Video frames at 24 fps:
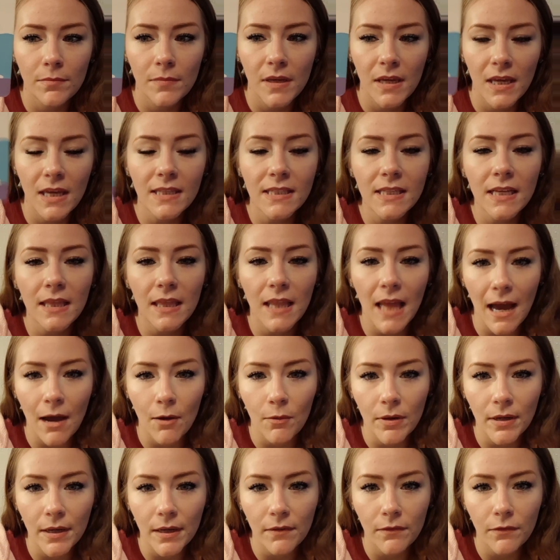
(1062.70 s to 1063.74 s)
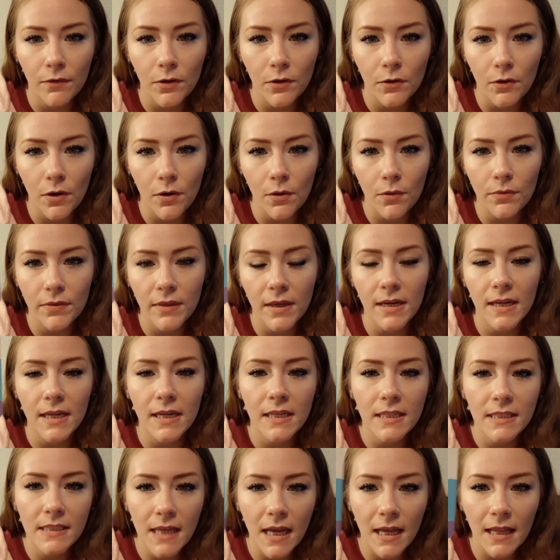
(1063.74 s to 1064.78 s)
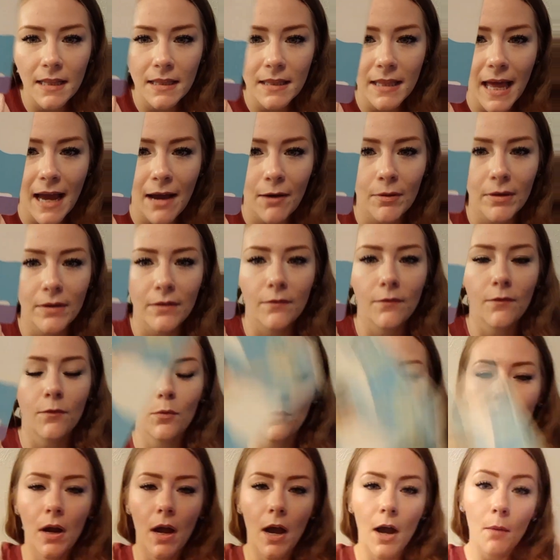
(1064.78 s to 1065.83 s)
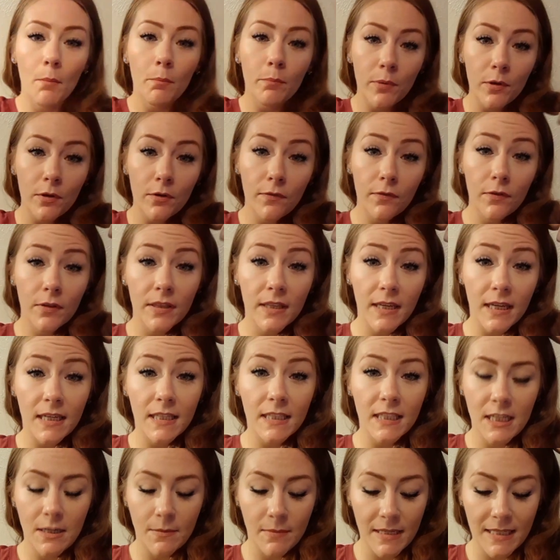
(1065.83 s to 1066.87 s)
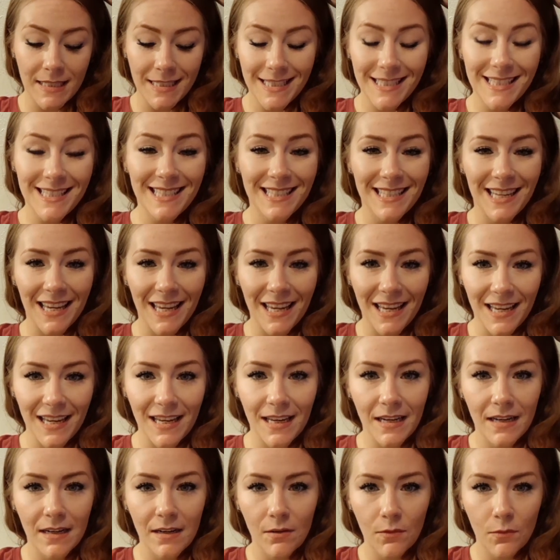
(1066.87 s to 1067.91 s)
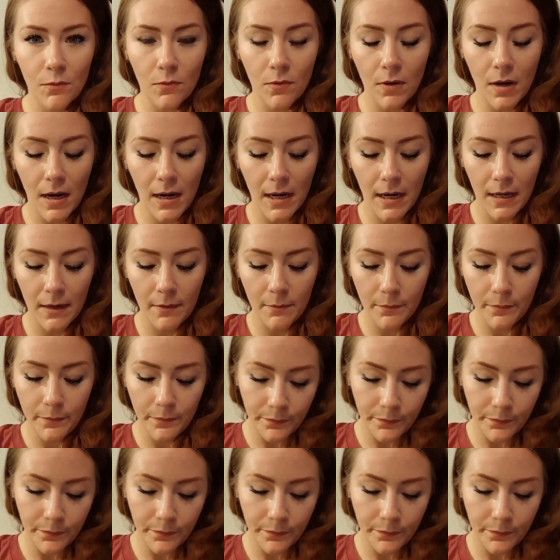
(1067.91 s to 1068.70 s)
is allowing for growth, that is allowing for beautiful things to be seen, right?